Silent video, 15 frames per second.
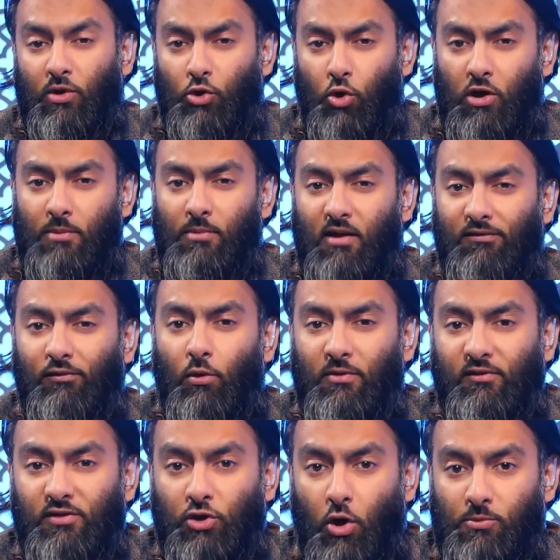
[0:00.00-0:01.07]
We're talking about a form
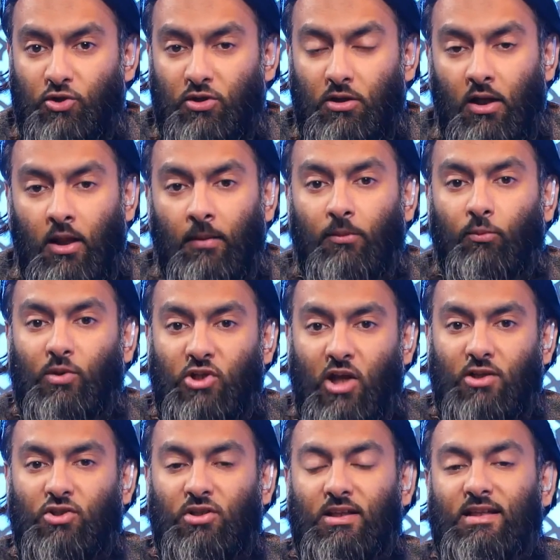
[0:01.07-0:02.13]
of adoption which
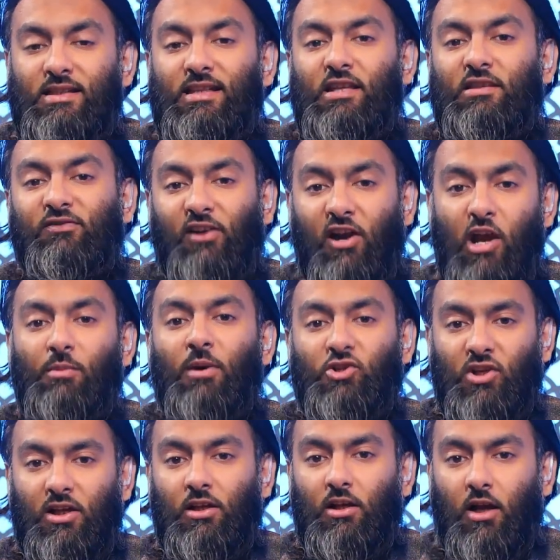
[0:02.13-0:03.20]
actually sits very
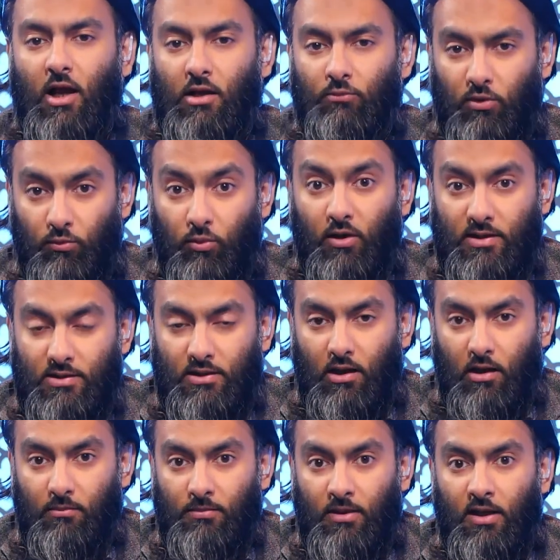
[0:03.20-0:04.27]
much in line with what
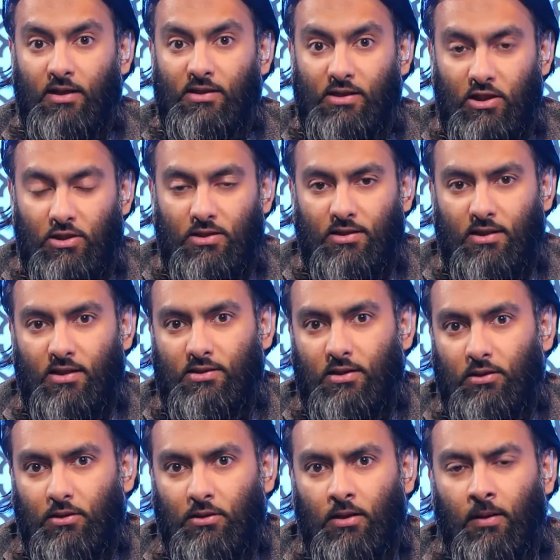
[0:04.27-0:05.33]
Islam teaches us
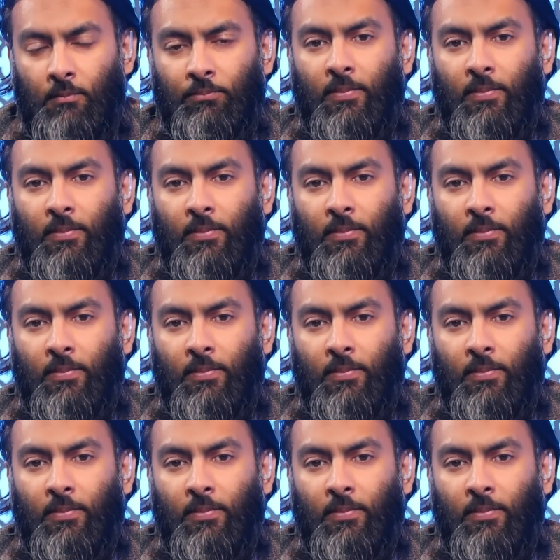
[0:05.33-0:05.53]
to do.